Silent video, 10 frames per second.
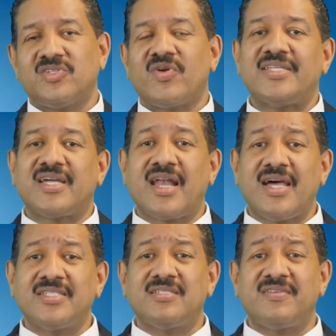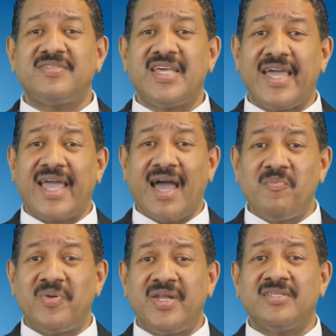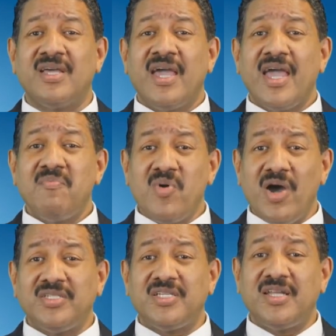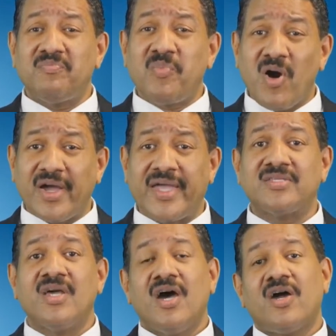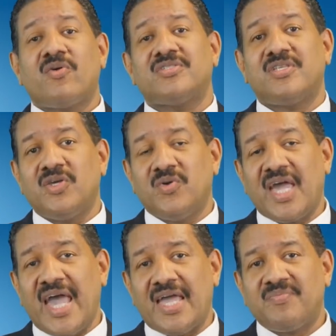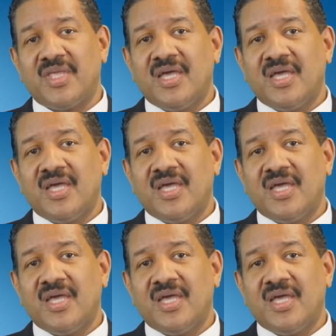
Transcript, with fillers: greater clusters of tech companies emerging in pockets across the UK,